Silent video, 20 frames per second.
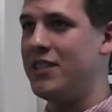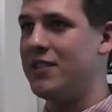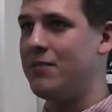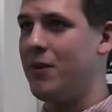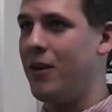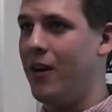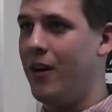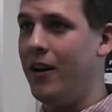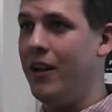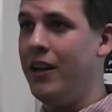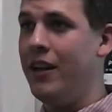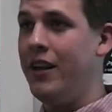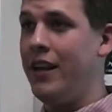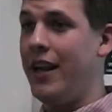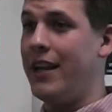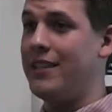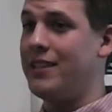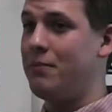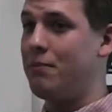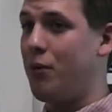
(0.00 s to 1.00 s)
small,
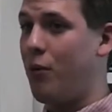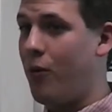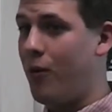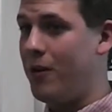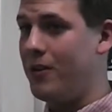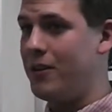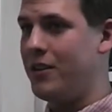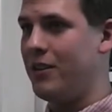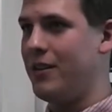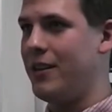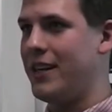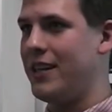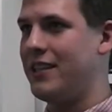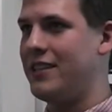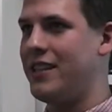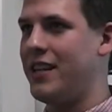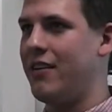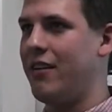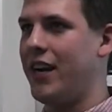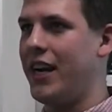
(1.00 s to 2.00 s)
it's important to look at
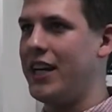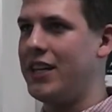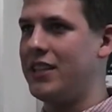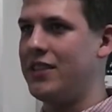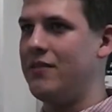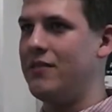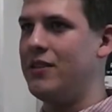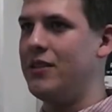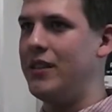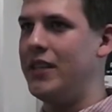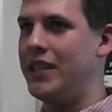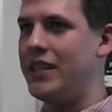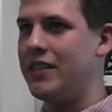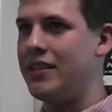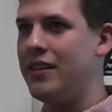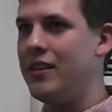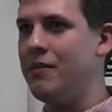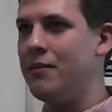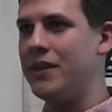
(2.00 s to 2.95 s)
segregation of duties